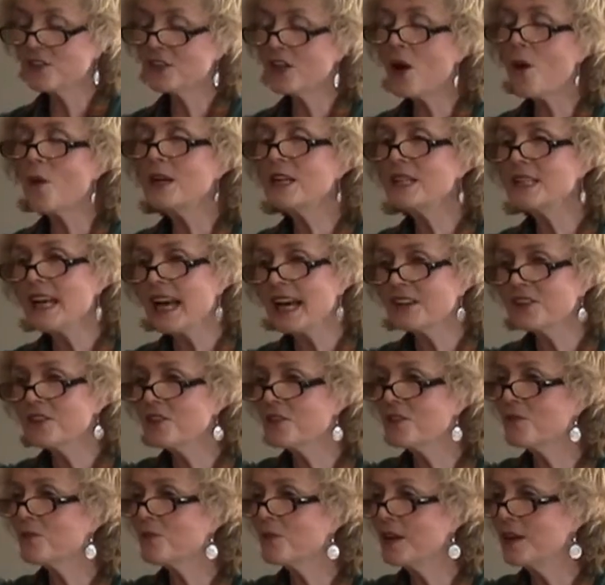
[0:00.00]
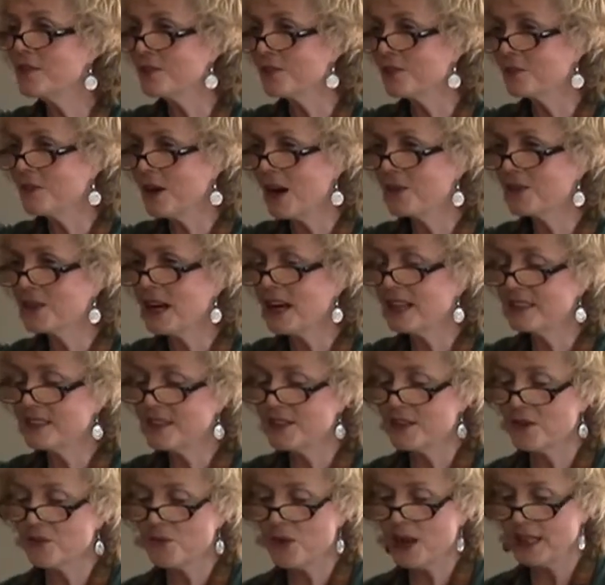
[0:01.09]
to going down to the river, okay,
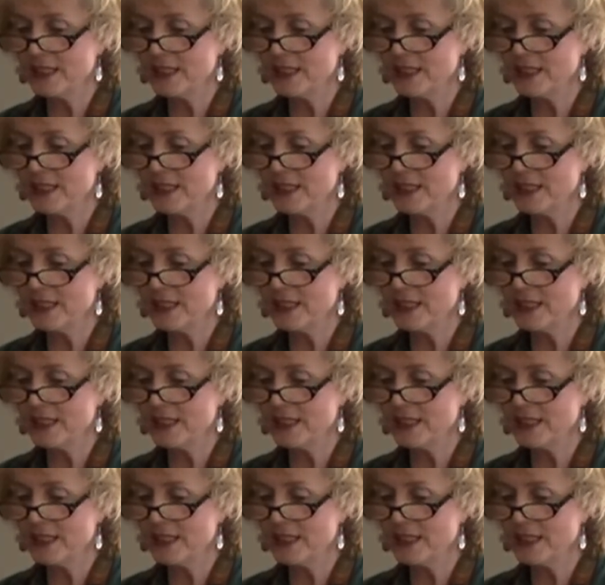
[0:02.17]
to the